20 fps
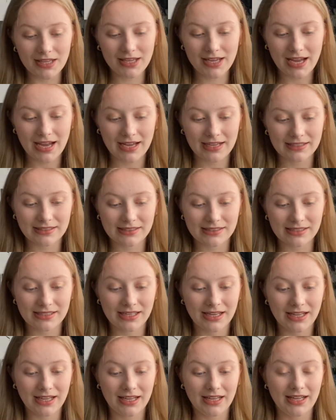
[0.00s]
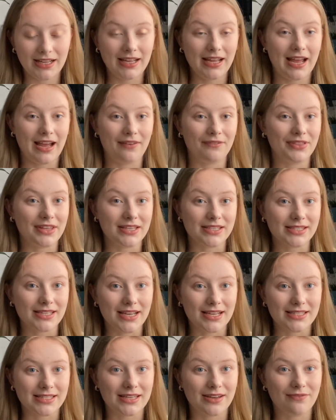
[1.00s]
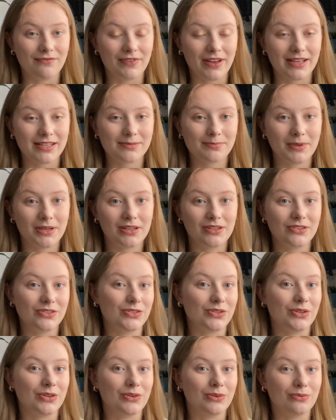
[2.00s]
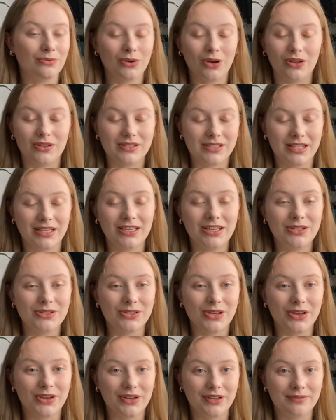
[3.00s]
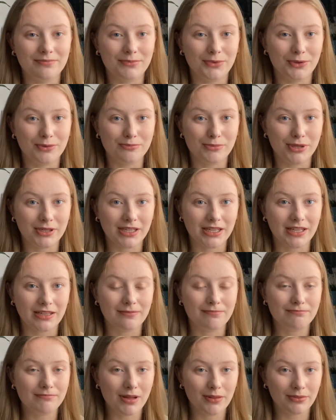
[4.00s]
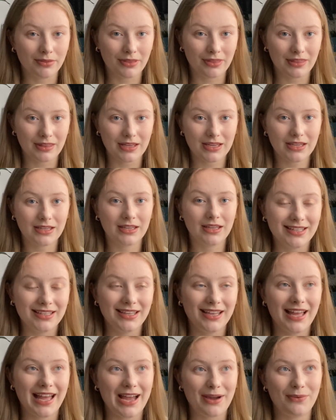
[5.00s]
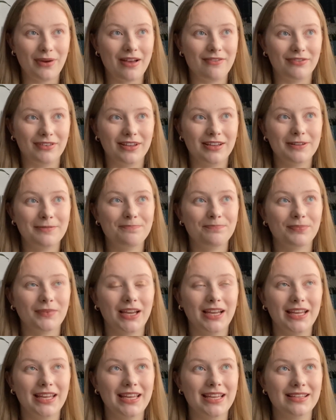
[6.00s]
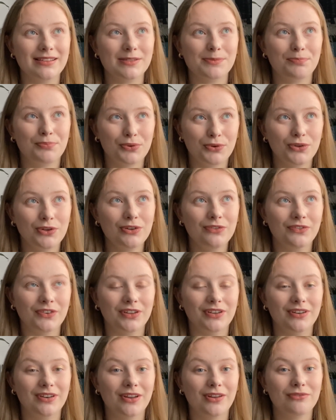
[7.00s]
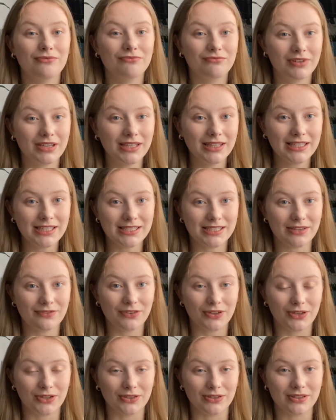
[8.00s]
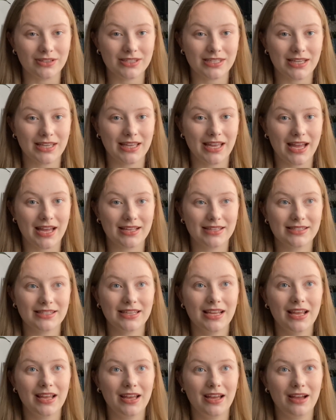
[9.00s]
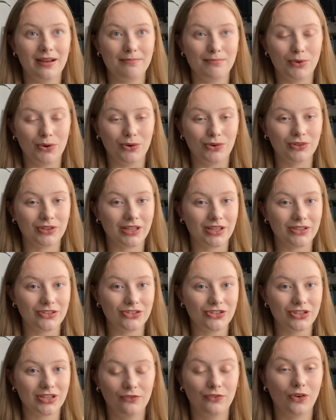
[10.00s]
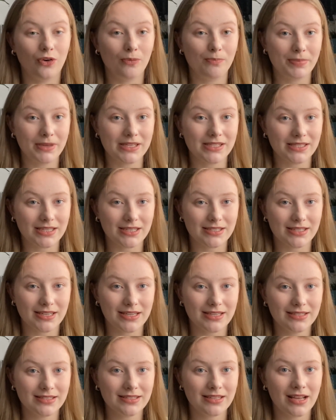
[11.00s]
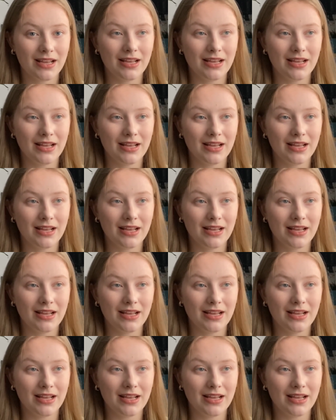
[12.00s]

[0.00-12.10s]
and have this as an investment to continue to earn more money monthly. However, it's proven really difficult to get a mortgage for businesses.